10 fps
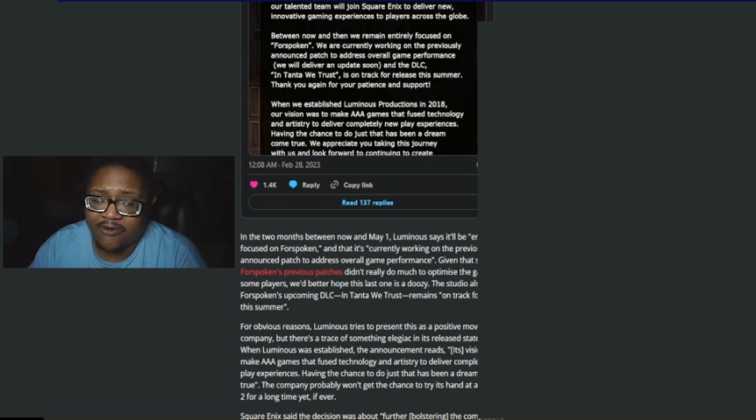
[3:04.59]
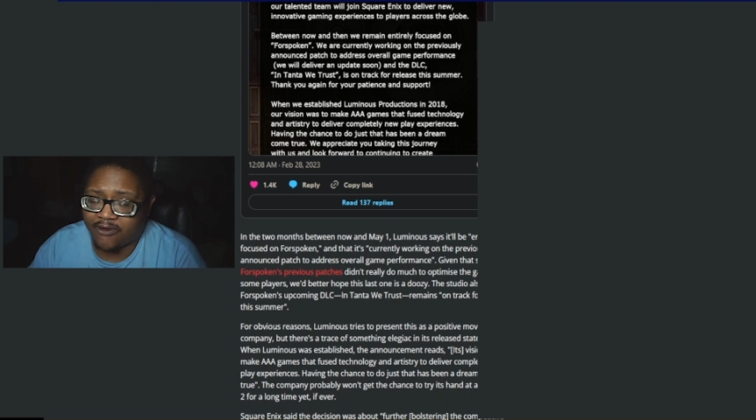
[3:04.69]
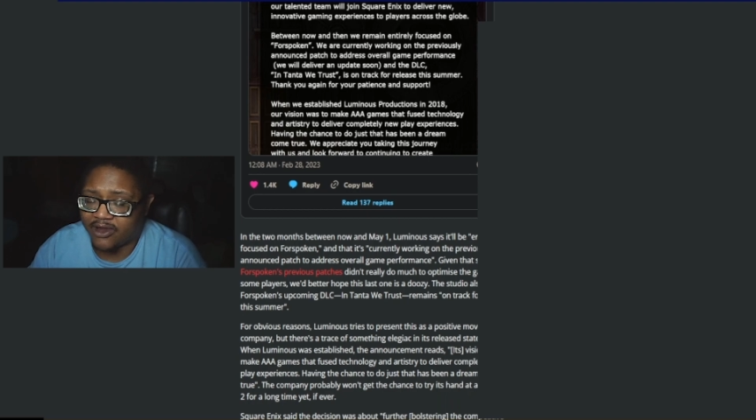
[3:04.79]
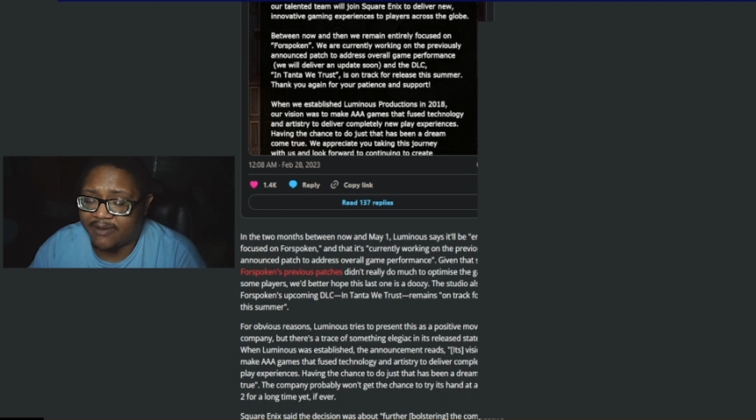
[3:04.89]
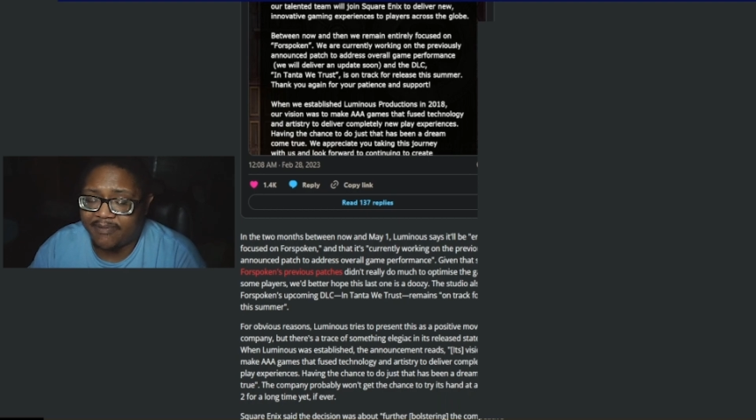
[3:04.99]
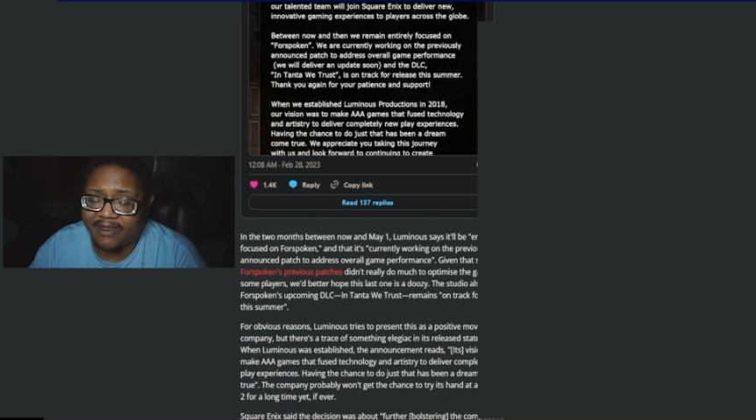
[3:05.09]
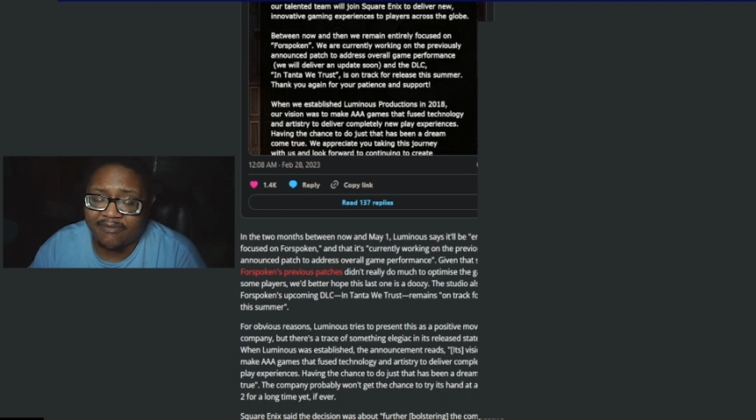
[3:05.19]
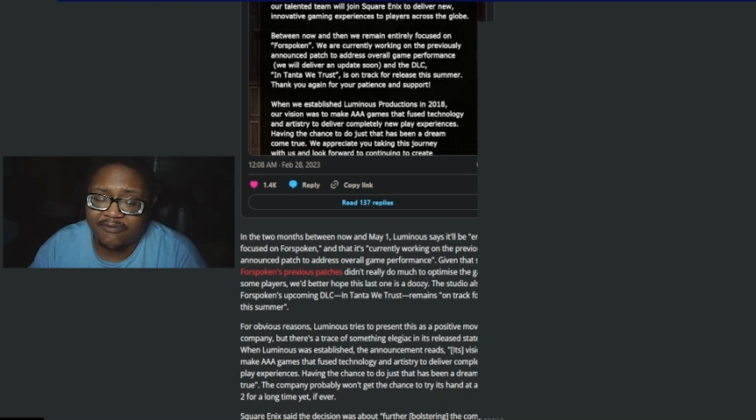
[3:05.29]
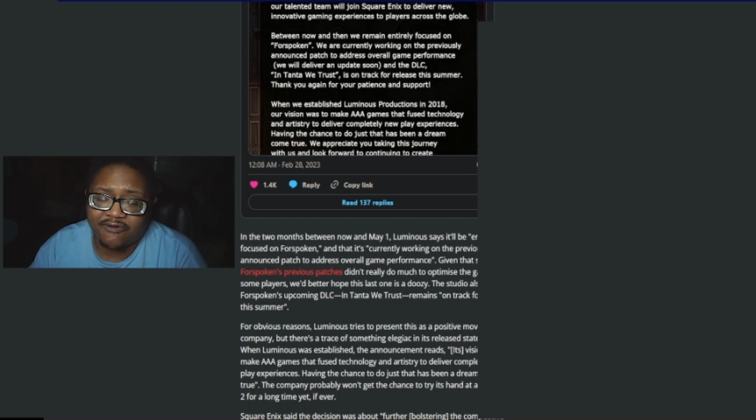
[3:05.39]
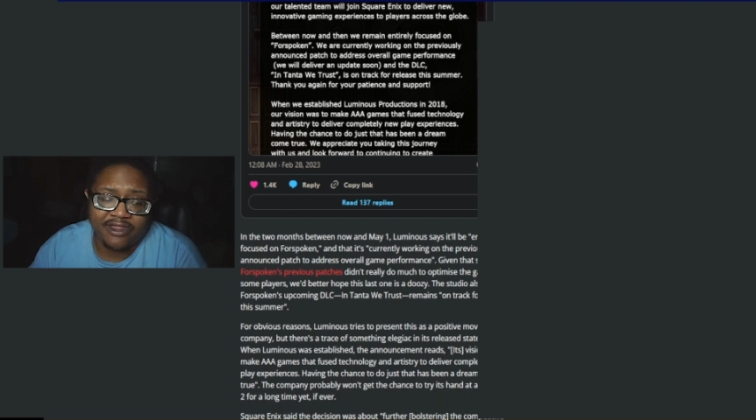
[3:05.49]
or
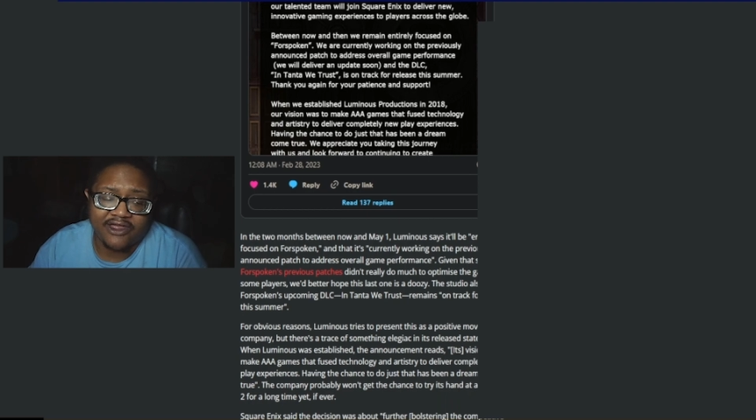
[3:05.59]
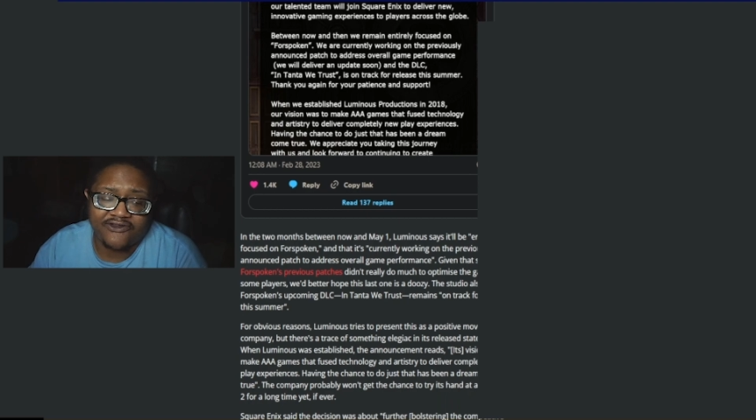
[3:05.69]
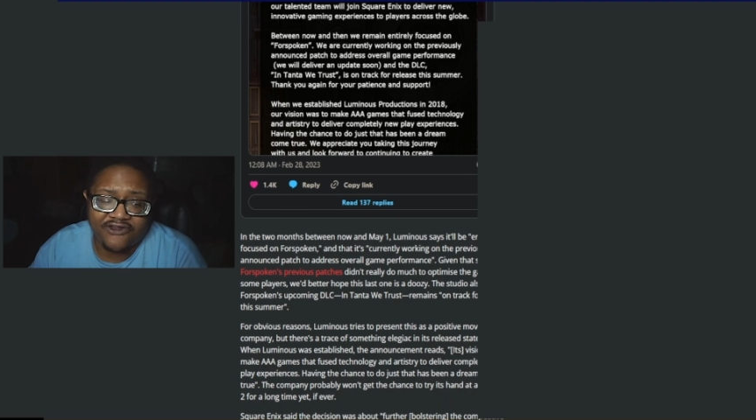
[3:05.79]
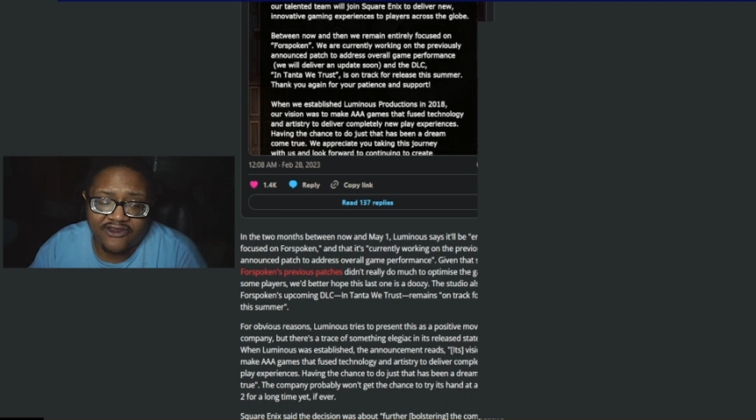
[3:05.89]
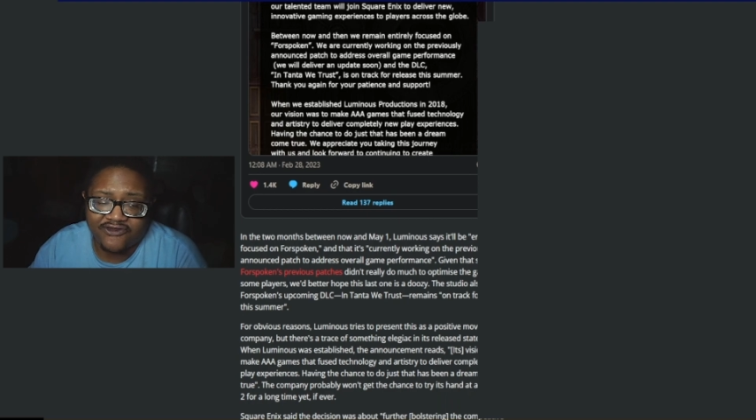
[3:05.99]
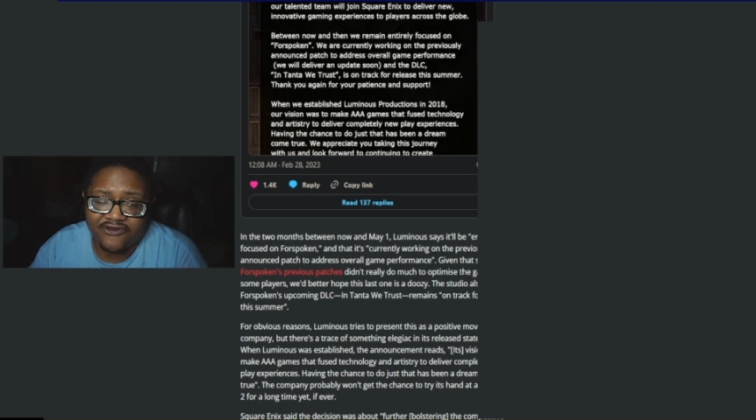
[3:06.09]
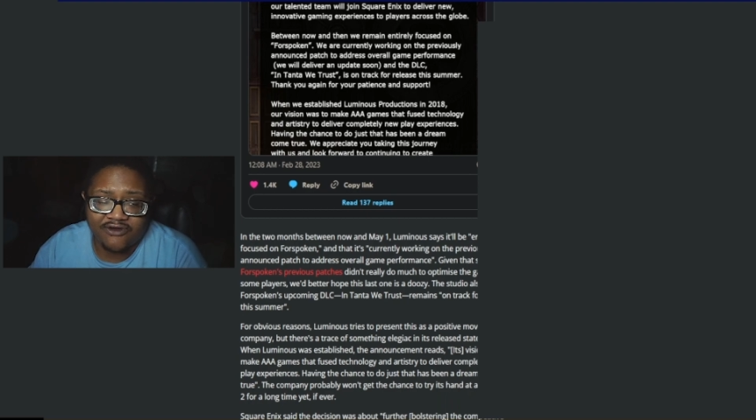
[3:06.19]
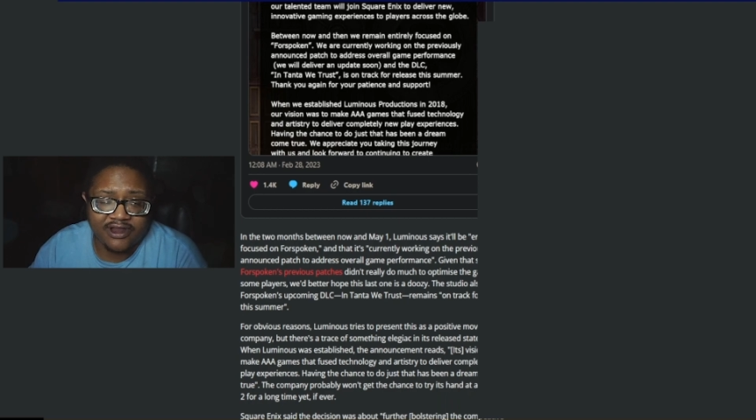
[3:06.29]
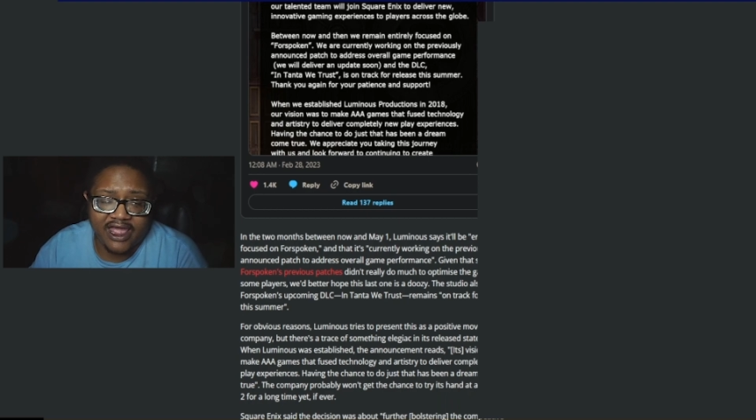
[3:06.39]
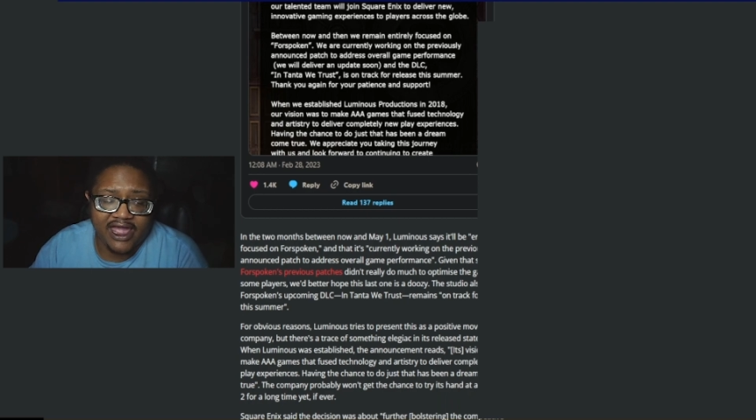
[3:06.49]
even between like a 6
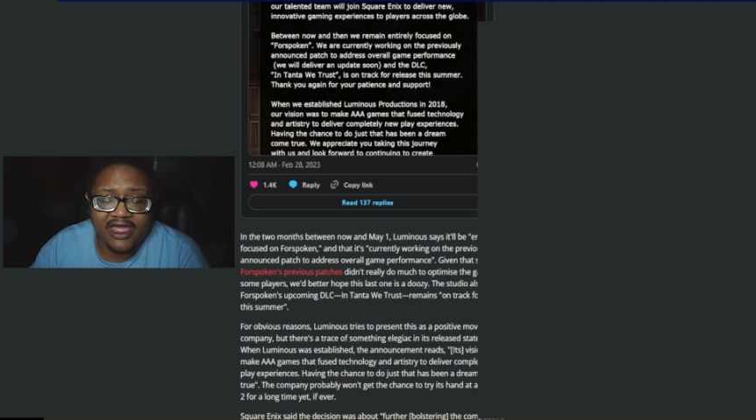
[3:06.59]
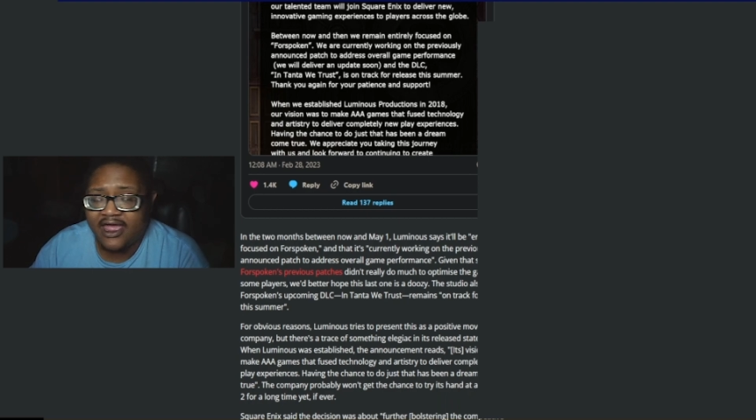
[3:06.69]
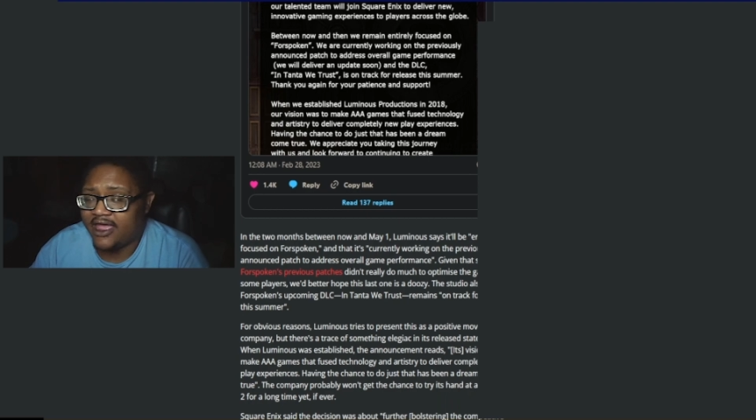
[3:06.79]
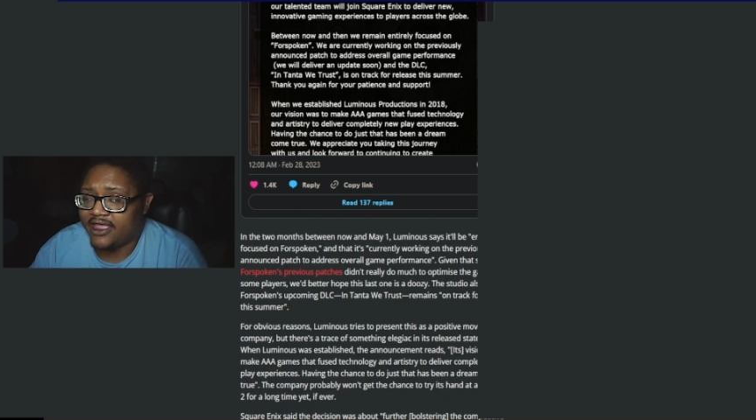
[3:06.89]
to an 8,